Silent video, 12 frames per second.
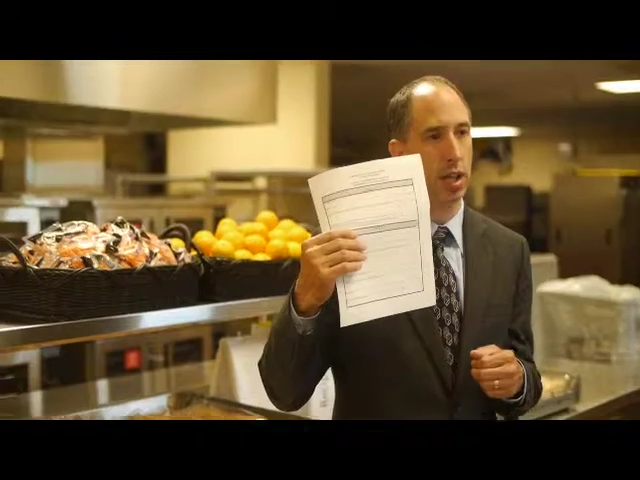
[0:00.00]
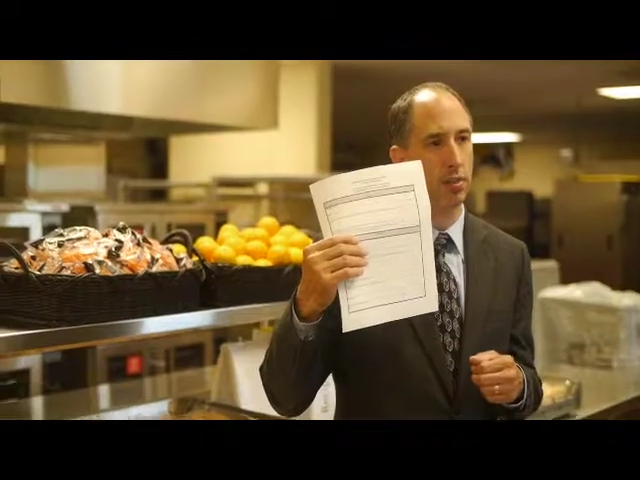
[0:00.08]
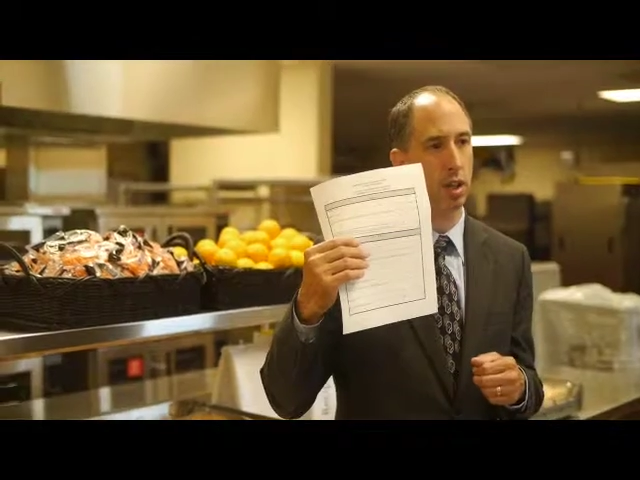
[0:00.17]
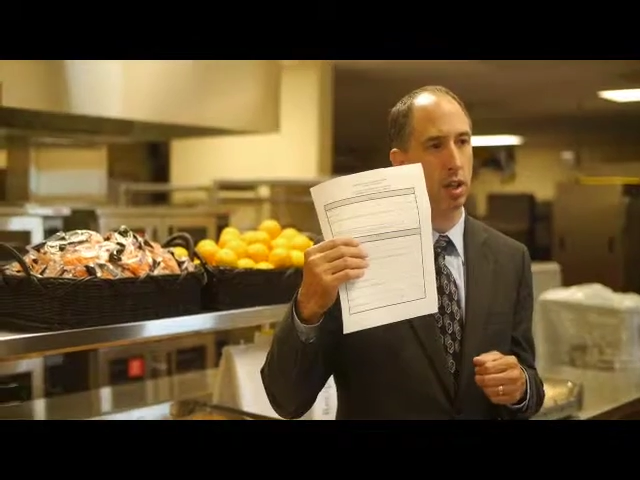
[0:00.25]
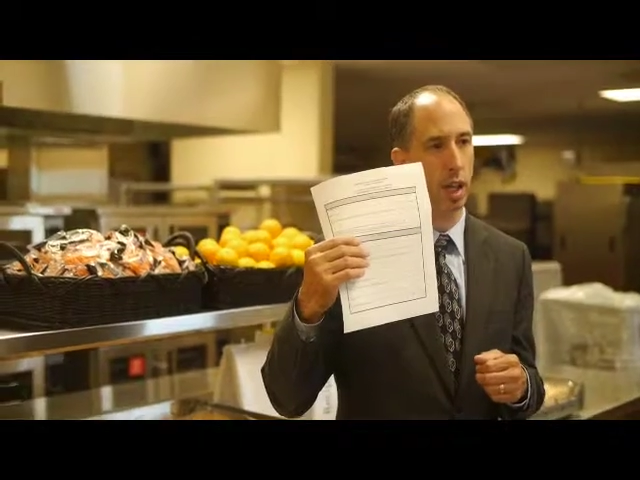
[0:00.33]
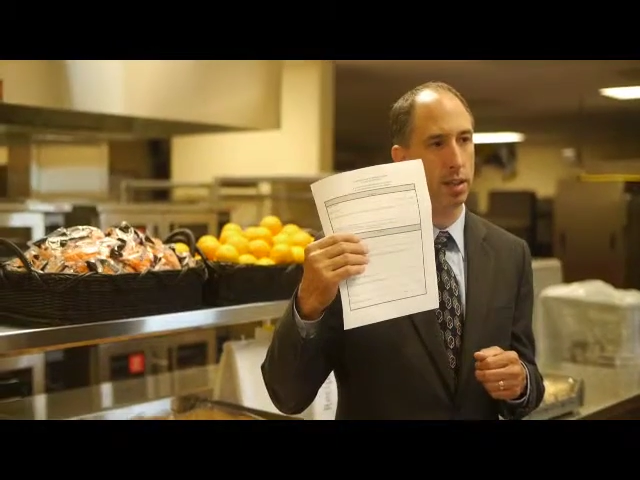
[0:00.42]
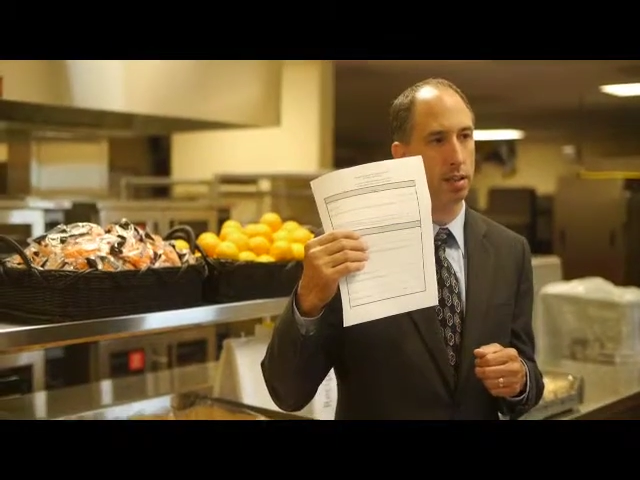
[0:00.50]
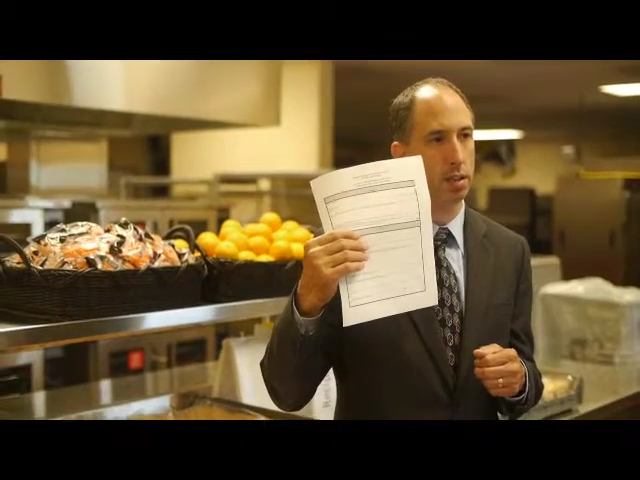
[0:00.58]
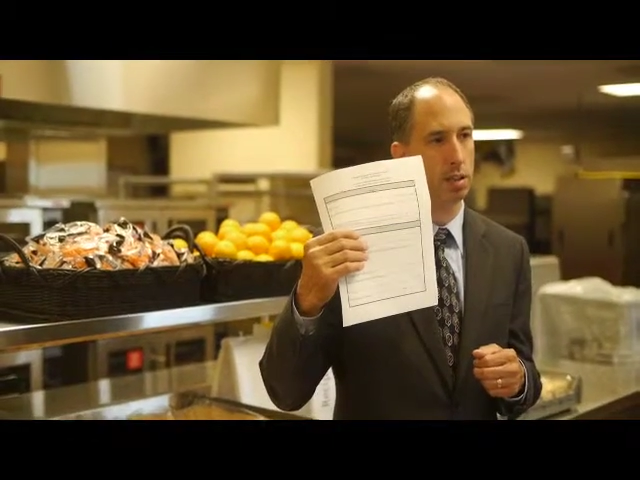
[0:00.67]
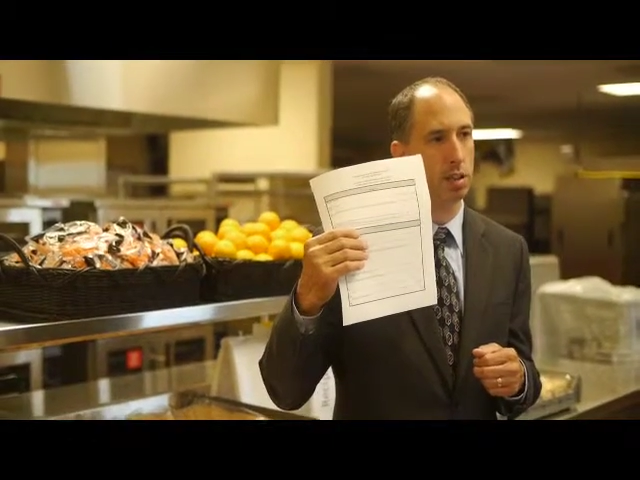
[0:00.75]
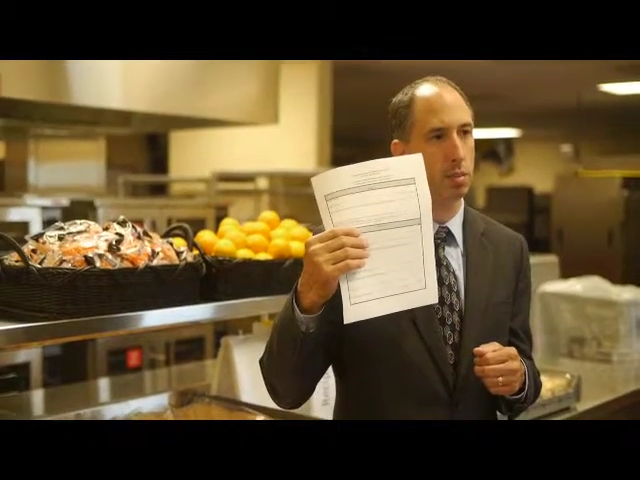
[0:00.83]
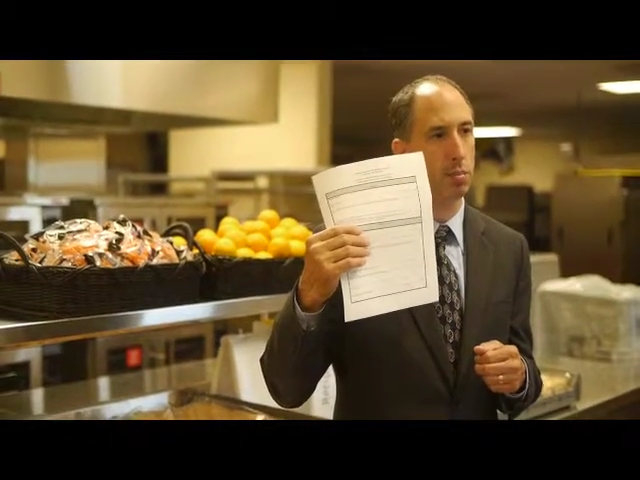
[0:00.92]
have a
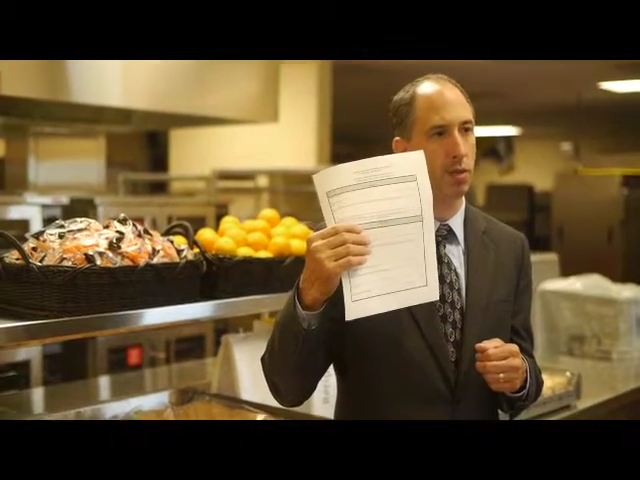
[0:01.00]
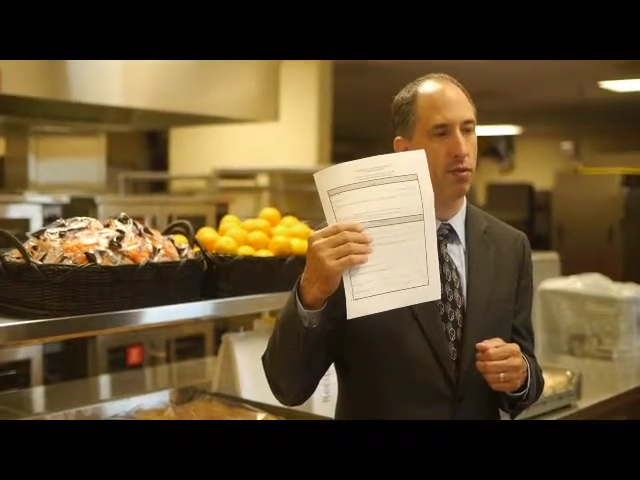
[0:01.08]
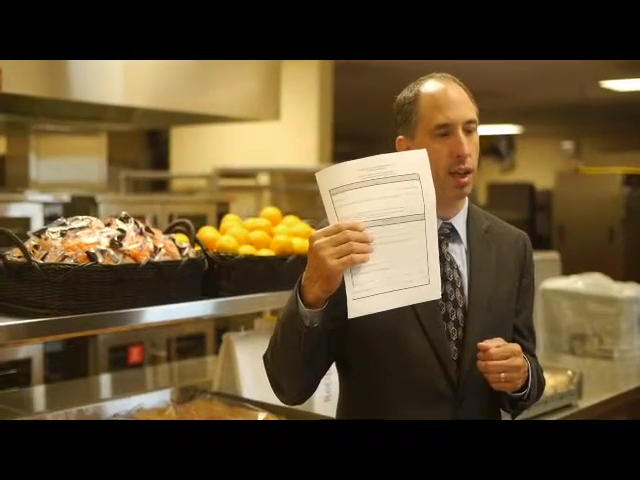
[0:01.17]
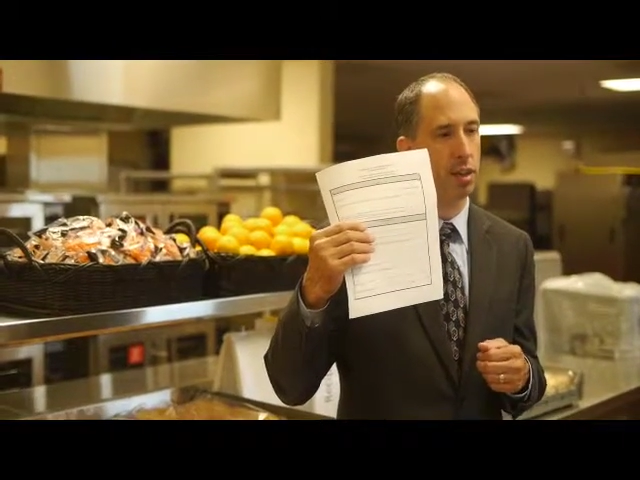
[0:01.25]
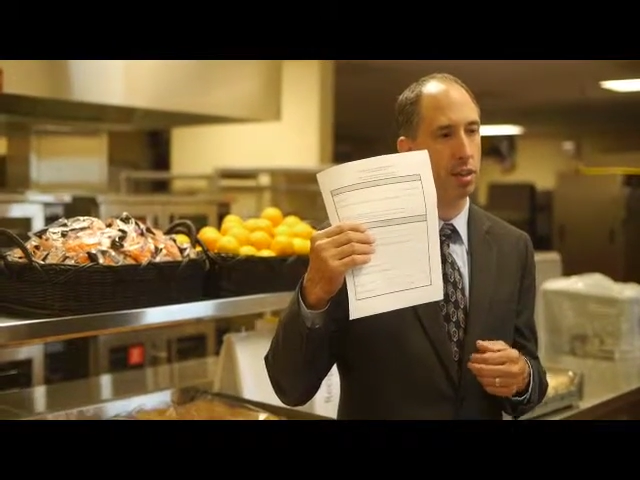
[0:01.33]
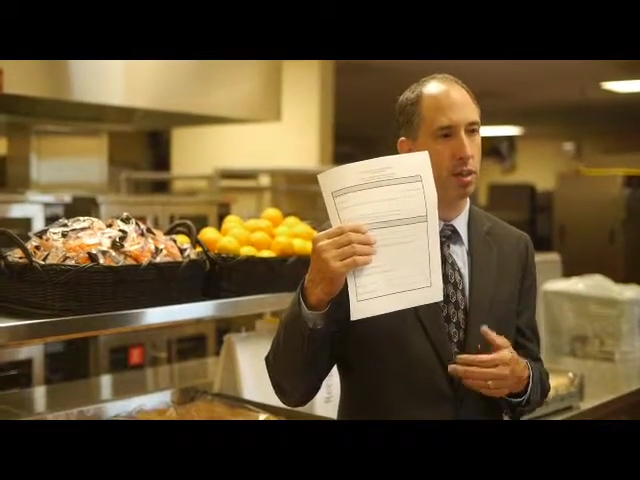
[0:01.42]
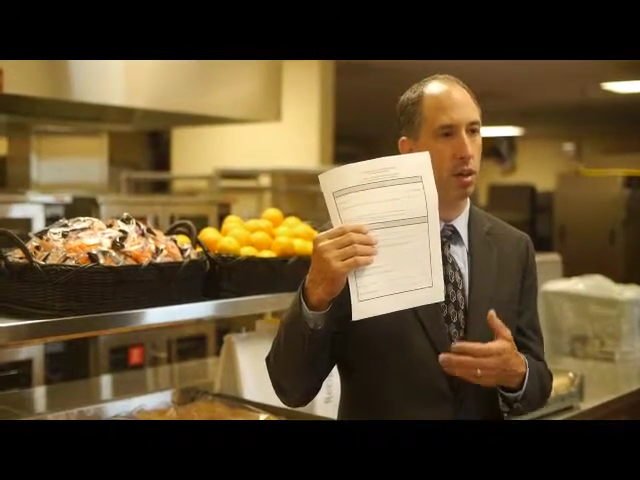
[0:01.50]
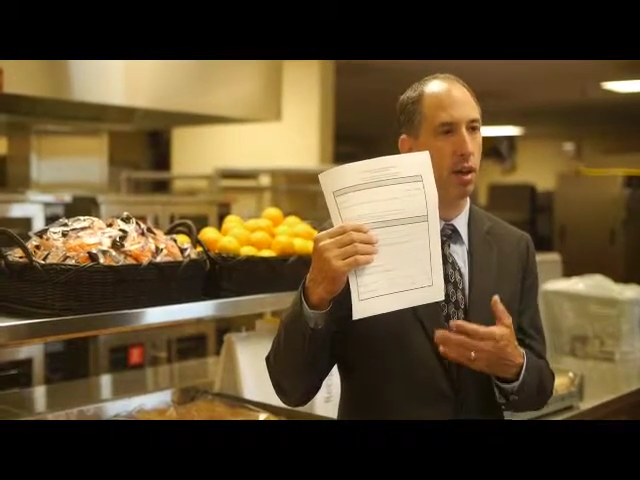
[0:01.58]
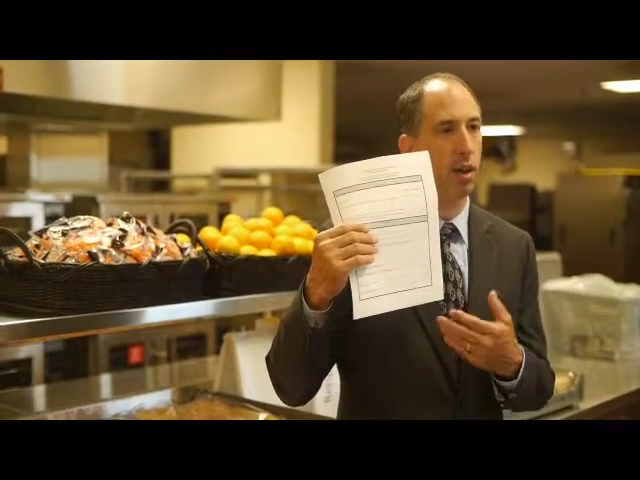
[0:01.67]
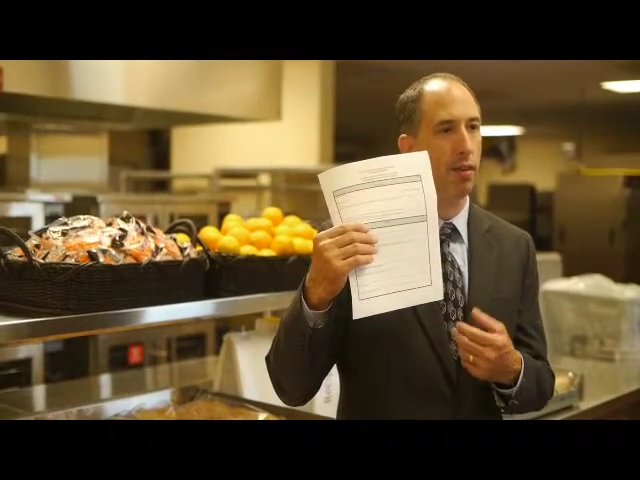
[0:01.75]
licensed professional